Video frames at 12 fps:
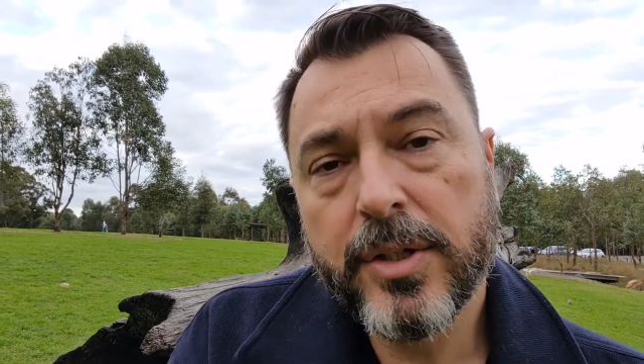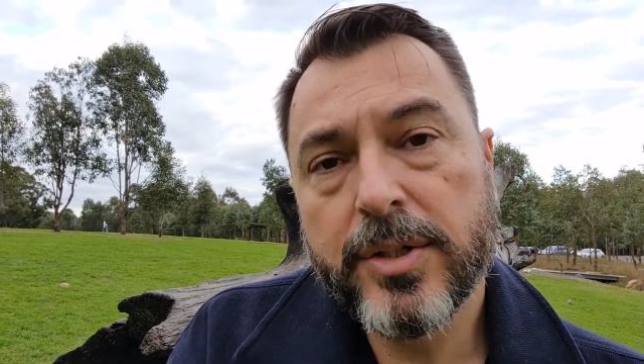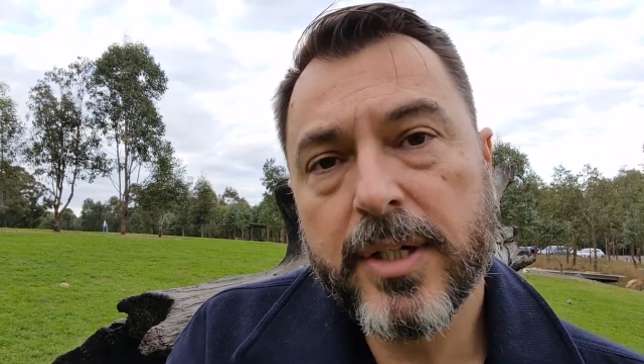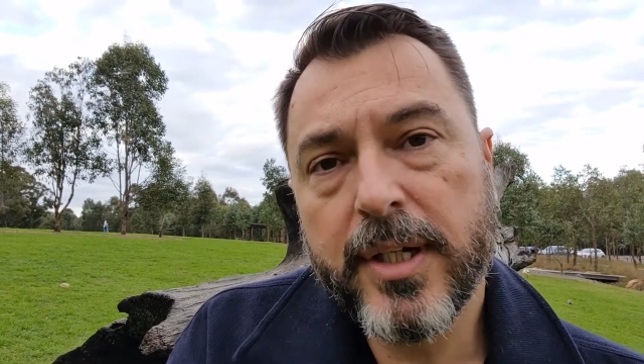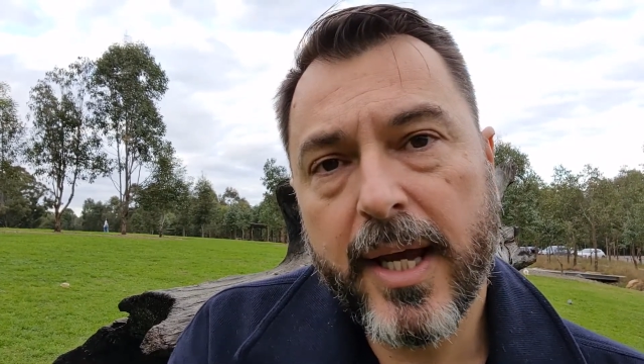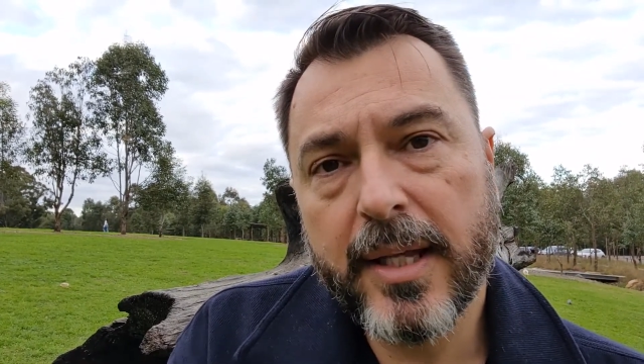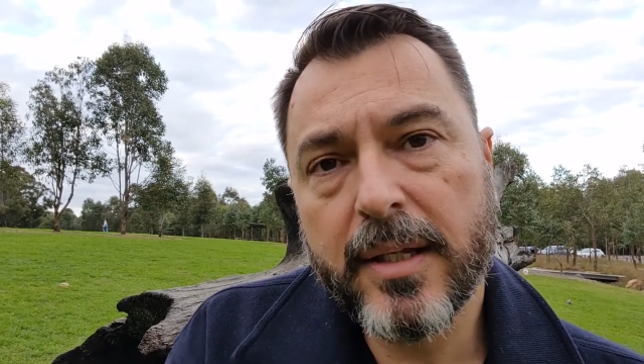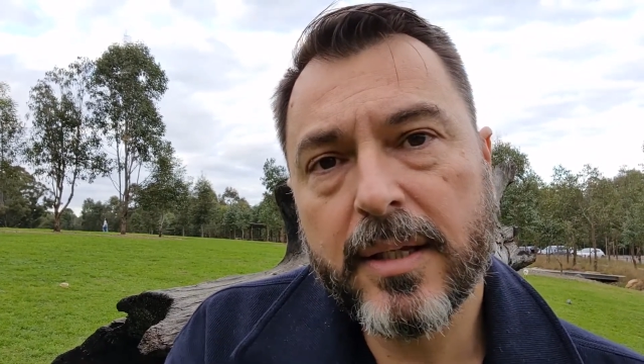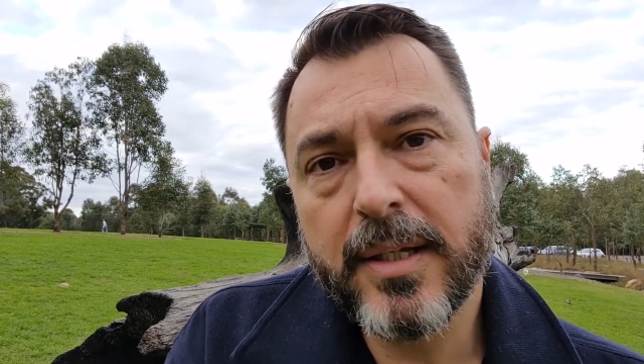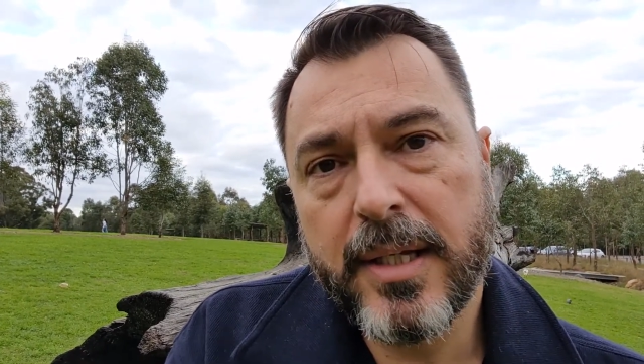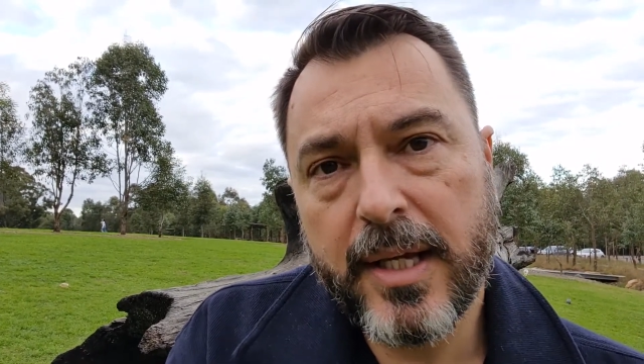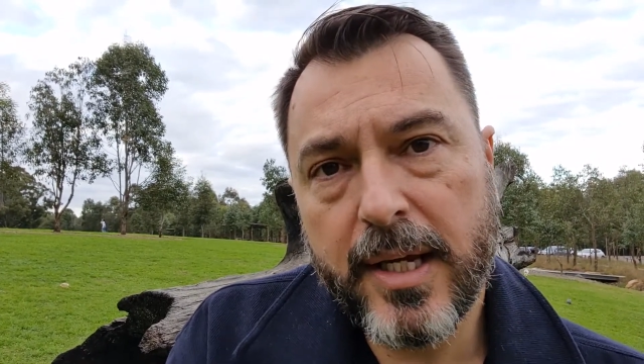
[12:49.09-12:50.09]
to get
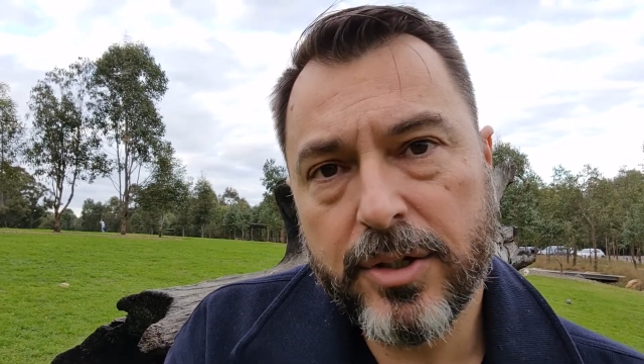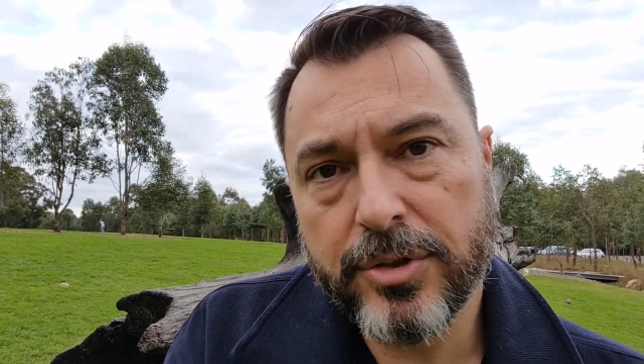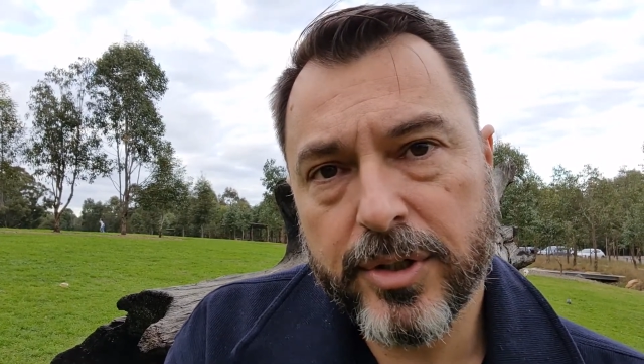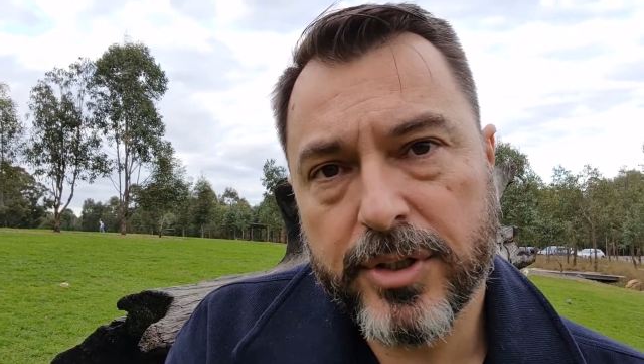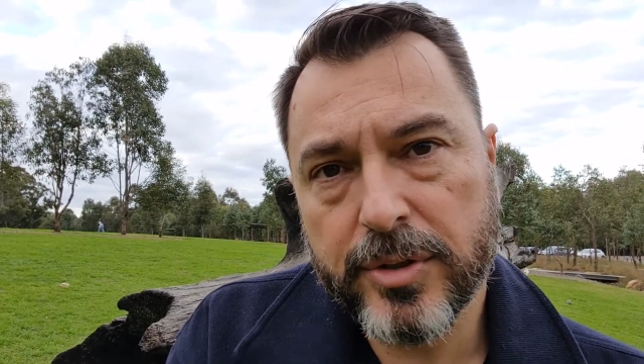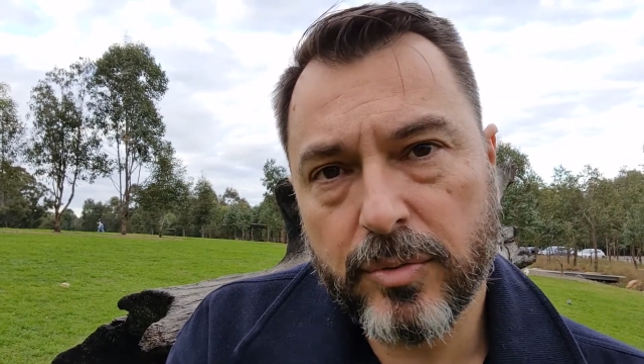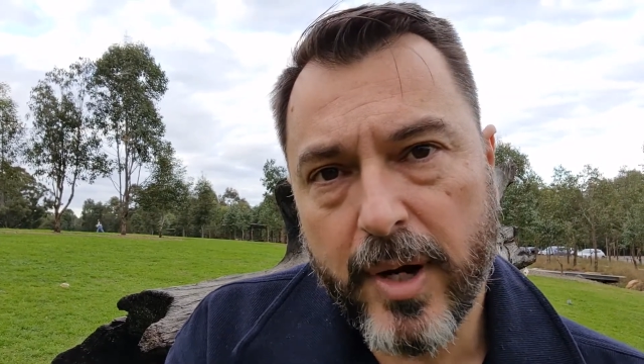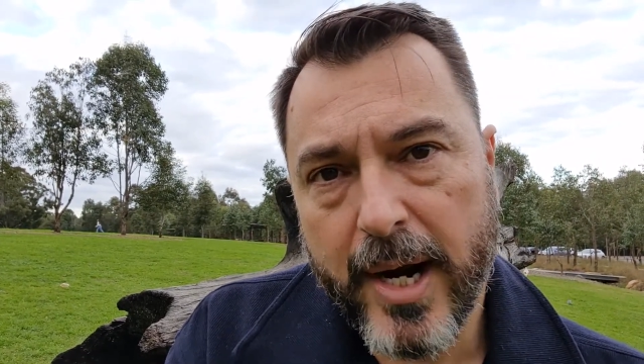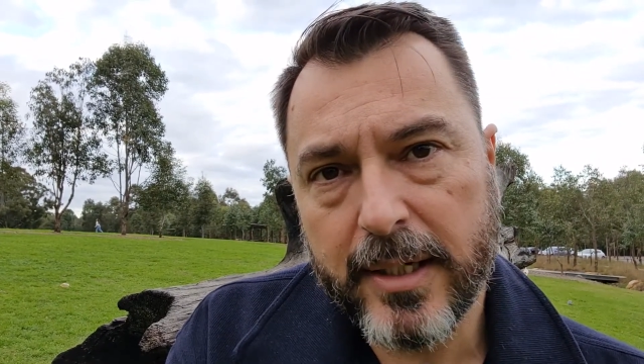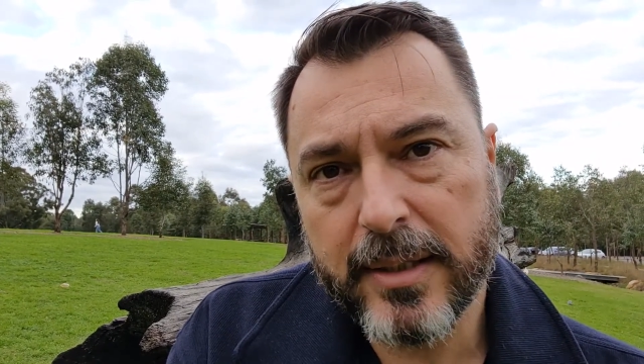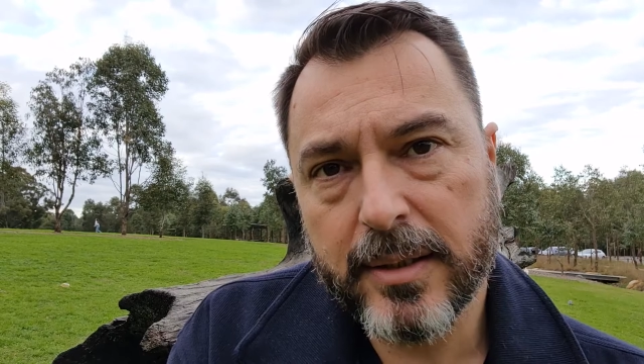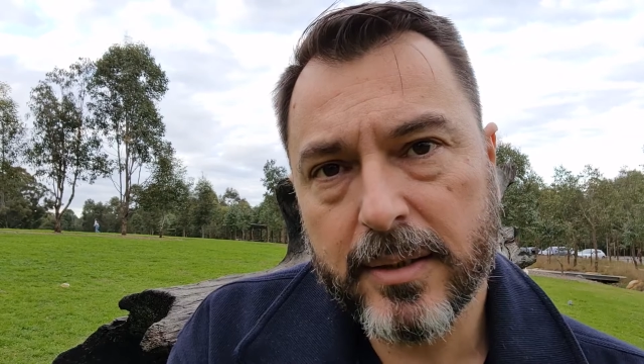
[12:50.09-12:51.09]
the interest
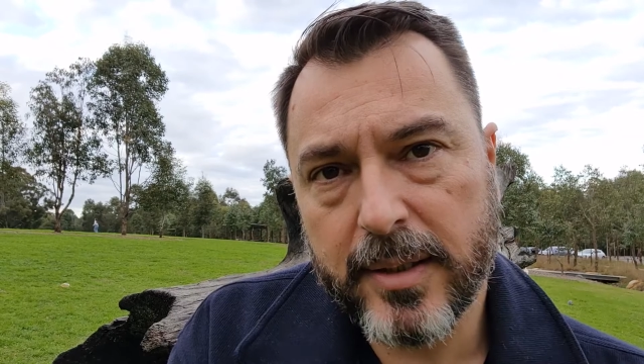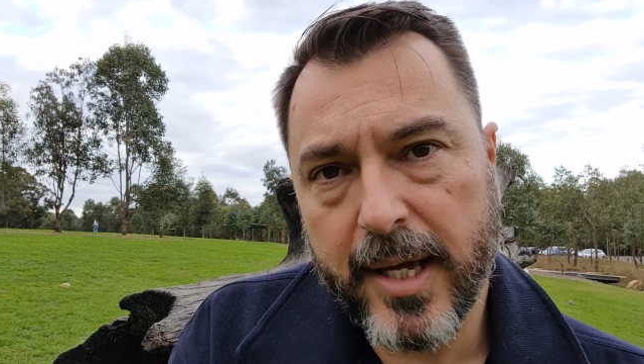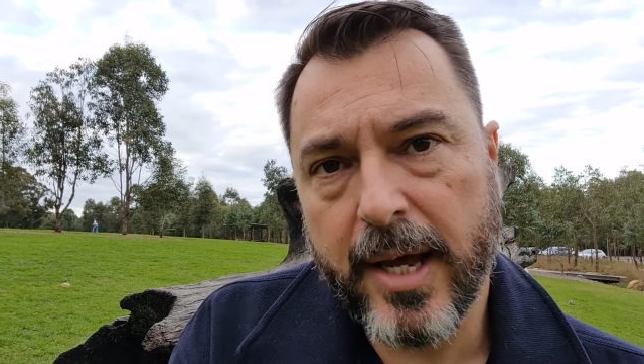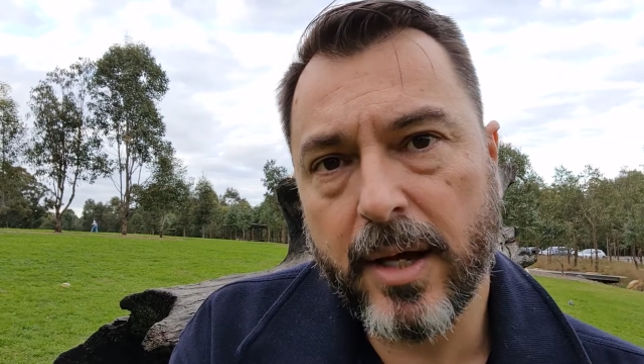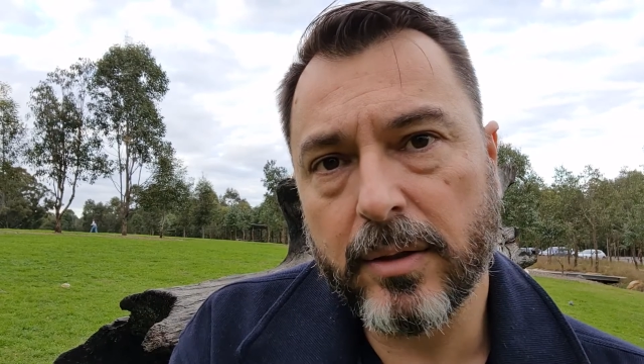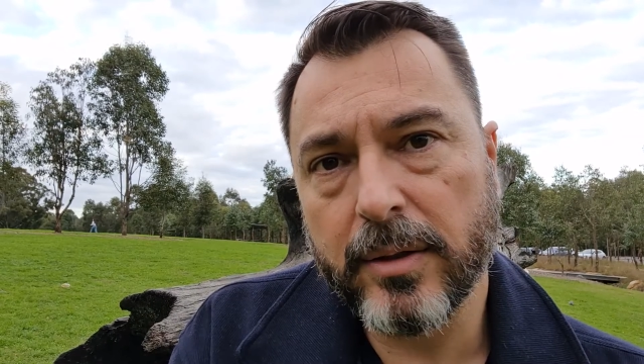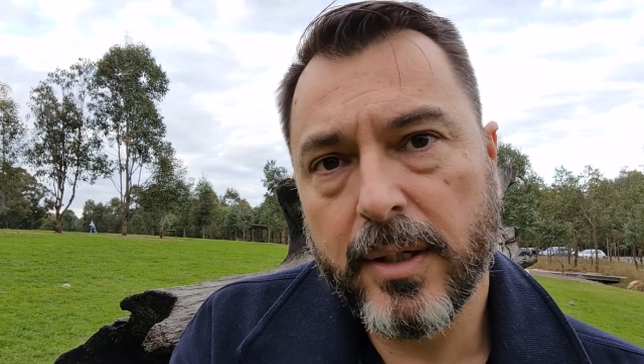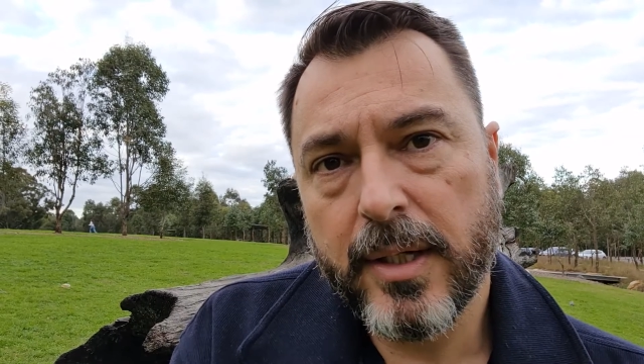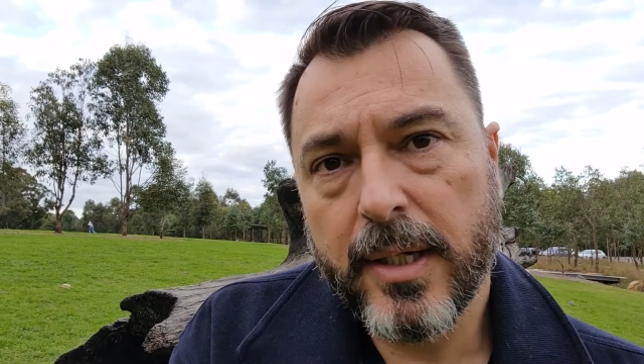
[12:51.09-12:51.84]
rate down.